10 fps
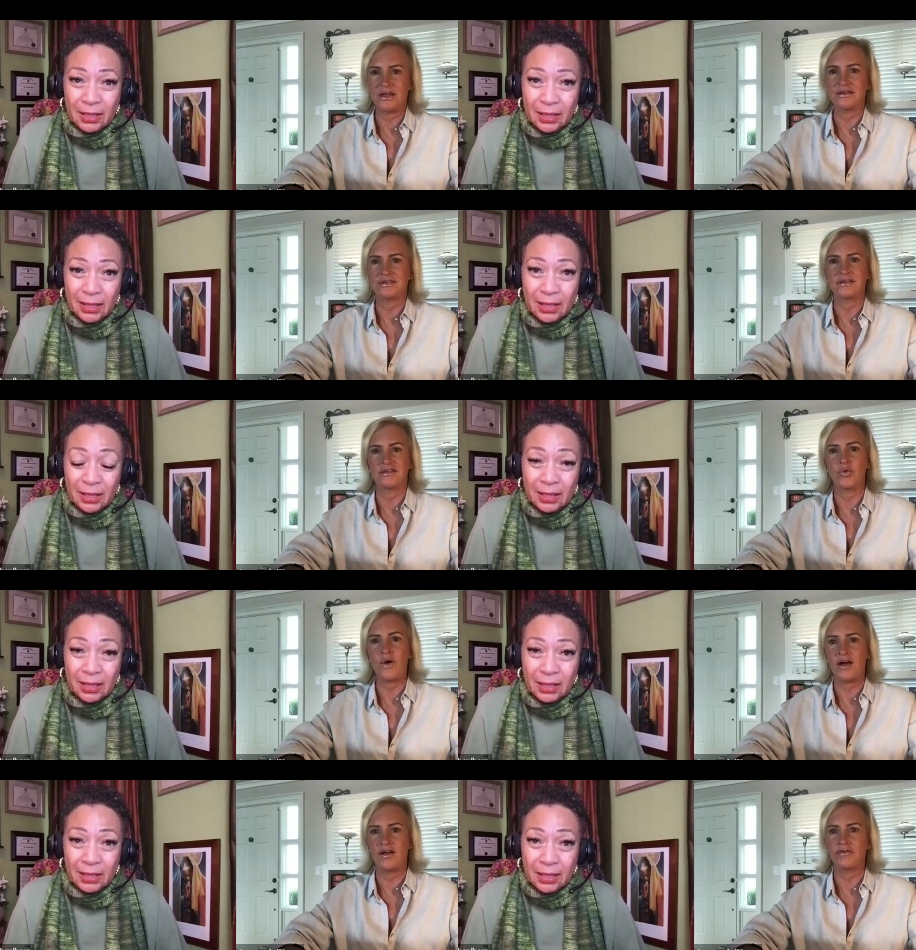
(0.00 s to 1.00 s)
Speaker 1: because at
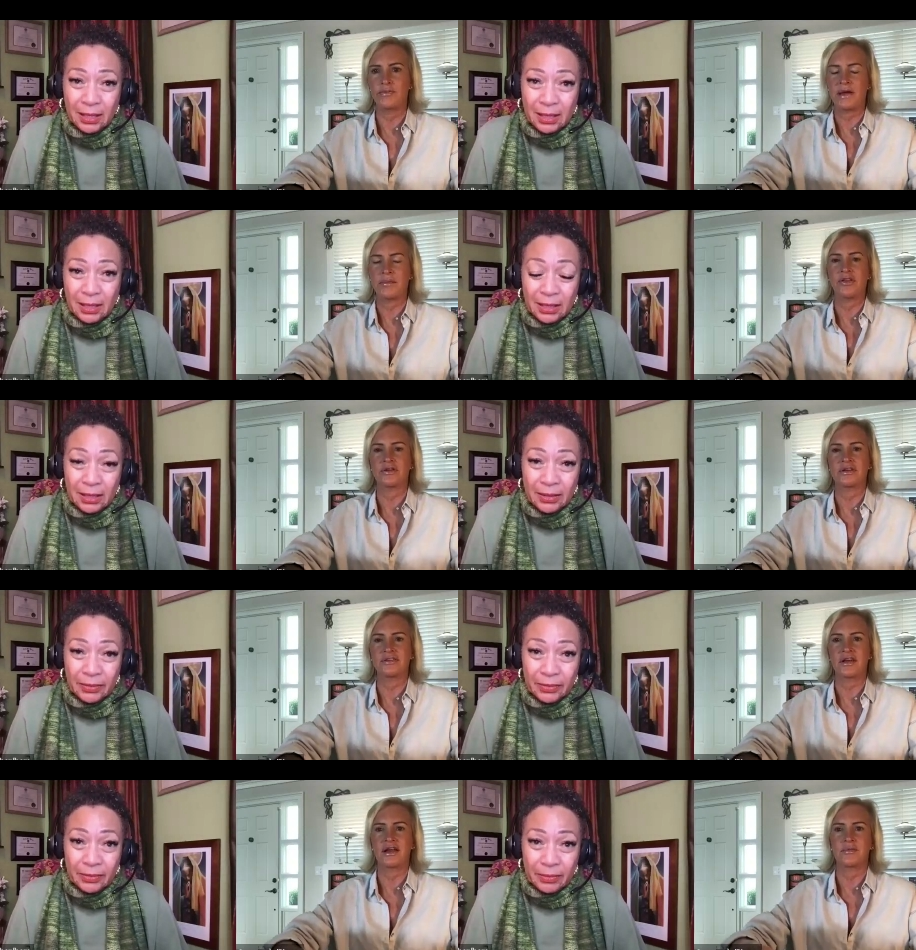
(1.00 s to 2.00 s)
12 my mother
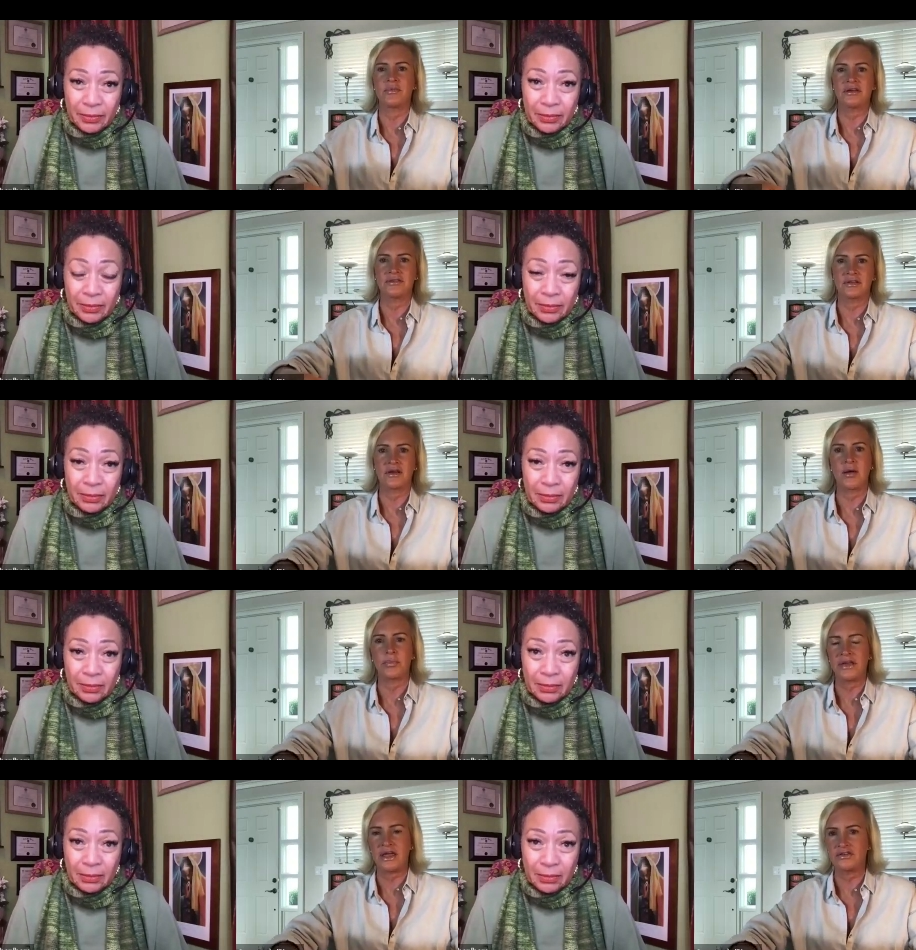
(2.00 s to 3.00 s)
decided because of the
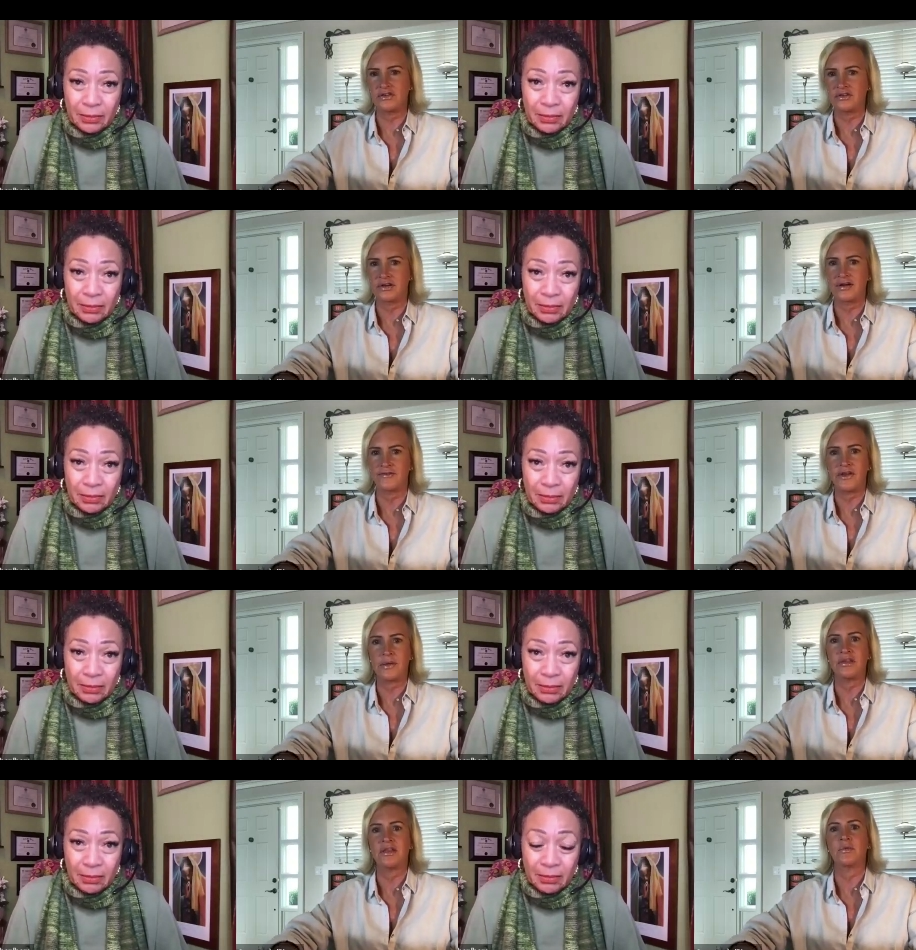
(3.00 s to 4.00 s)
complications in our
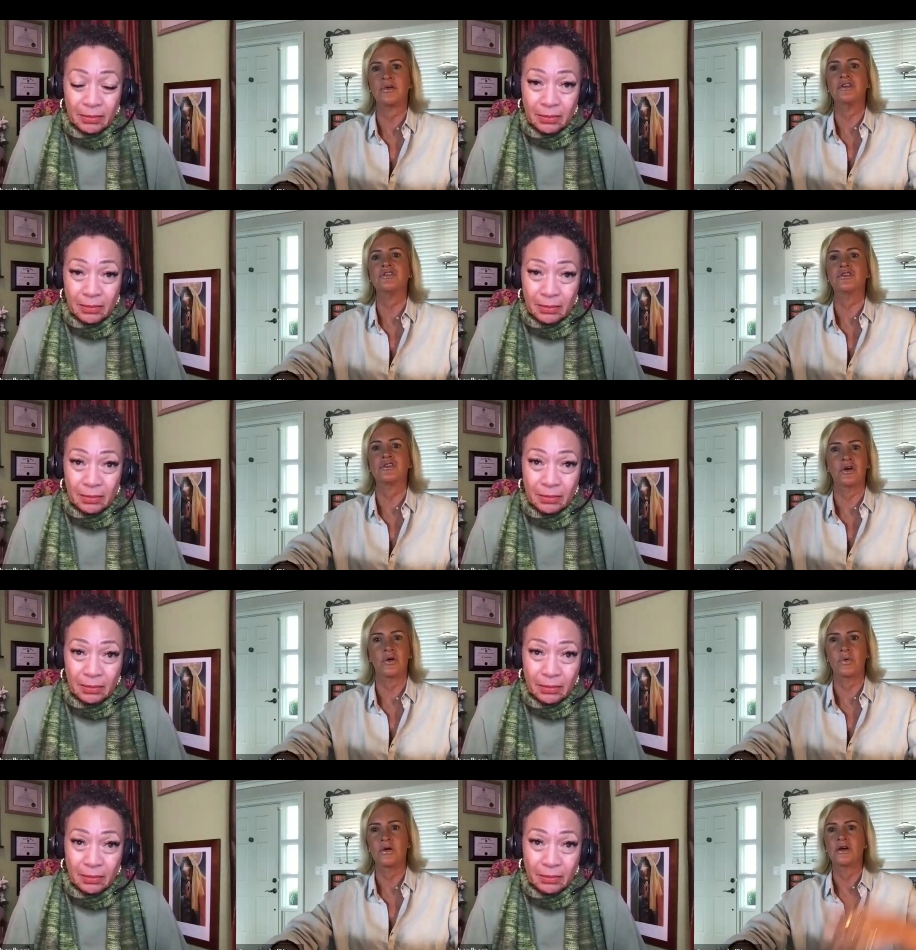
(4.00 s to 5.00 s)
family that we should
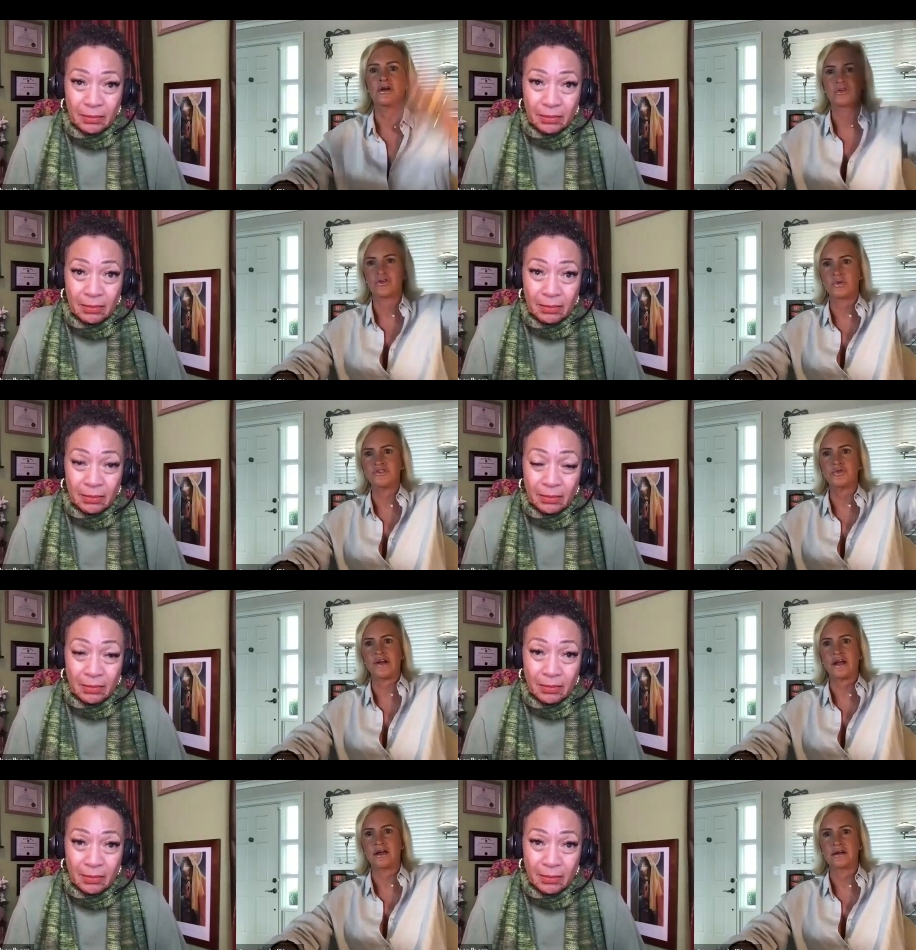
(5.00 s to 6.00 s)
go to a shrink